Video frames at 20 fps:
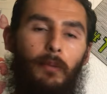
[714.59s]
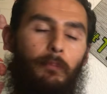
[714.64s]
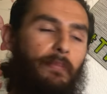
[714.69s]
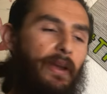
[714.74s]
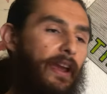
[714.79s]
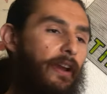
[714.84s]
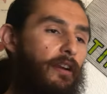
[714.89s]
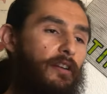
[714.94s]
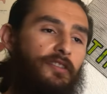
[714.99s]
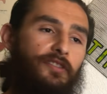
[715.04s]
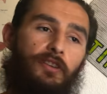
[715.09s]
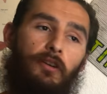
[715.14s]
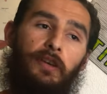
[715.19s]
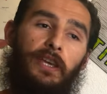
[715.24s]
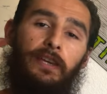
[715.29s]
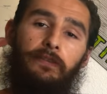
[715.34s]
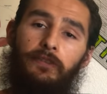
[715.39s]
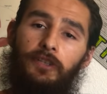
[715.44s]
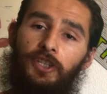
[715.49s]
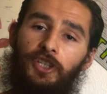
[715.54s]
Parents
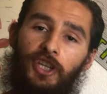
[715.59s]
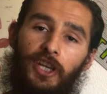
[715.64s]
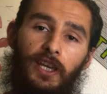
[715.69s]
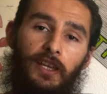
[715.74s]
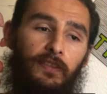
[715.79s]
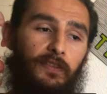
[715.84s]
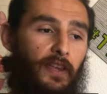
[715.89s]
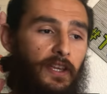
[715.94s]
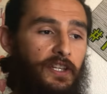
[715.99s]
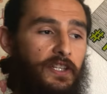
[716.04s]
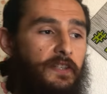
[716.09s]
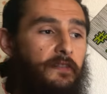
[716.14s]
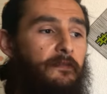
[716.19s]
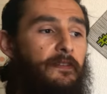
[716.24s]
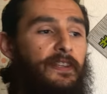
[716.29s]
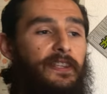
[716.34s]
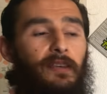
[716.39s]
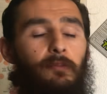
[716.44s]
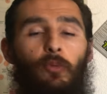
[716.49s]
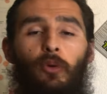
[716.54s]
don't give a shit. They just
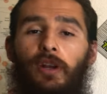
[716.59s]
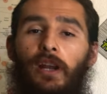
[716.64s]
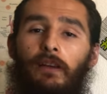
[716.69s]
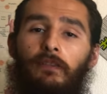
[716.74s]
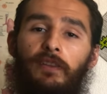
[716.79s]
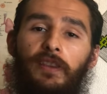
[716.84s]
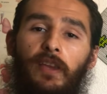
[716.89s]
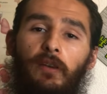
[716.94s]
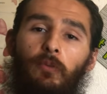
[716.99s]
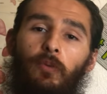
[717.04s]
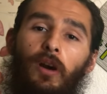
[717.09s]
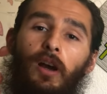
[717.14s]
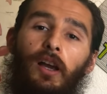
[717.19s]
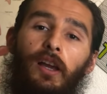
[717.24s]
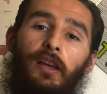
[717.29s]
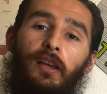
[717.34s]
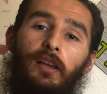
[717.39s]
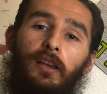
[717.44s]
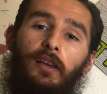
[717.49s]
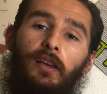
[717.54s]
feed them whatever they want.